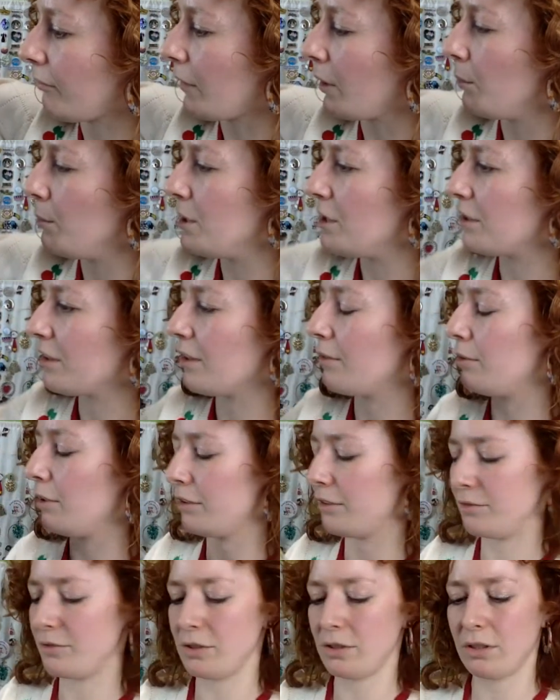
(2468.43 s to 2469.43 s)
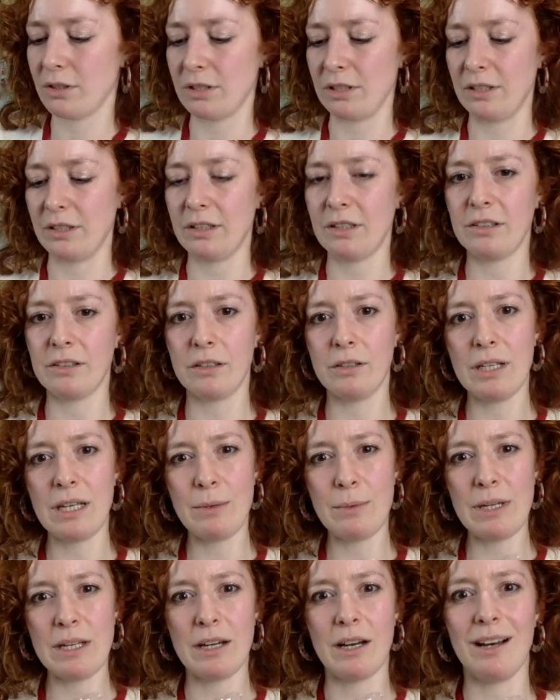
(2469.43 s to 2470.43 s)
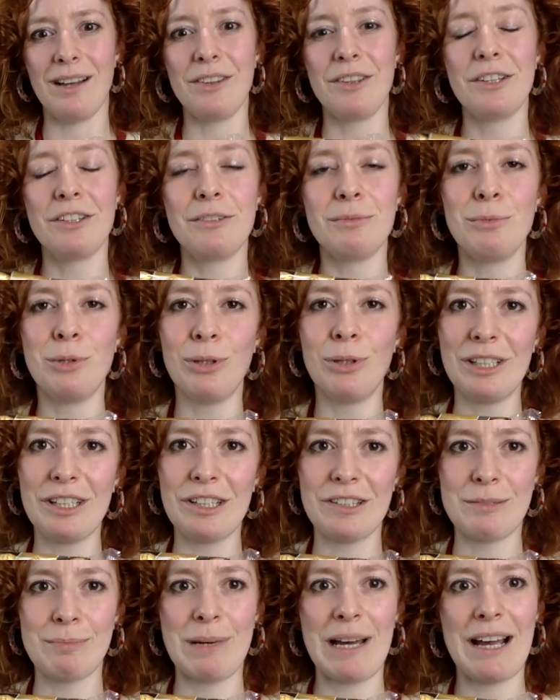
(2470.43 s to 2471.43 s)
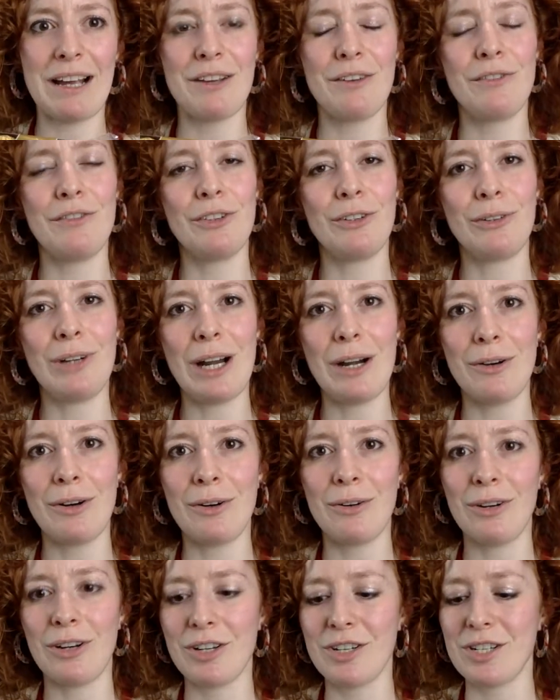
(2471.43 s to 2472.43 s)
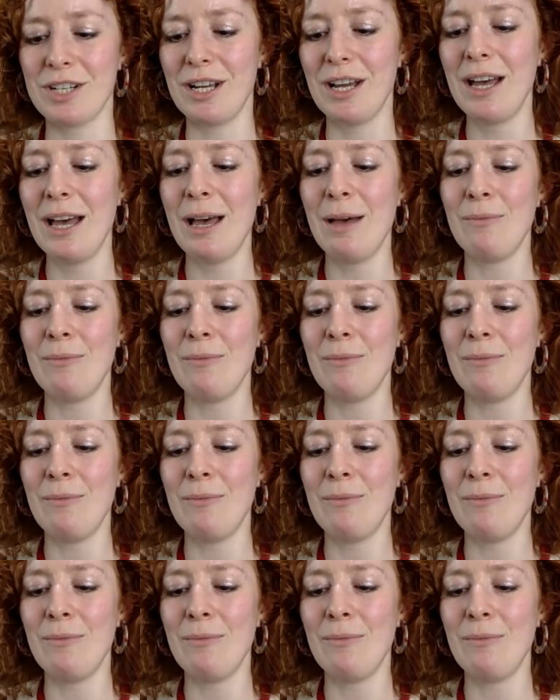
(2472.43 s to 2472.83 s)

We just have lots of chocolate. So here we are, the smallest pack of Ferrero Rocher,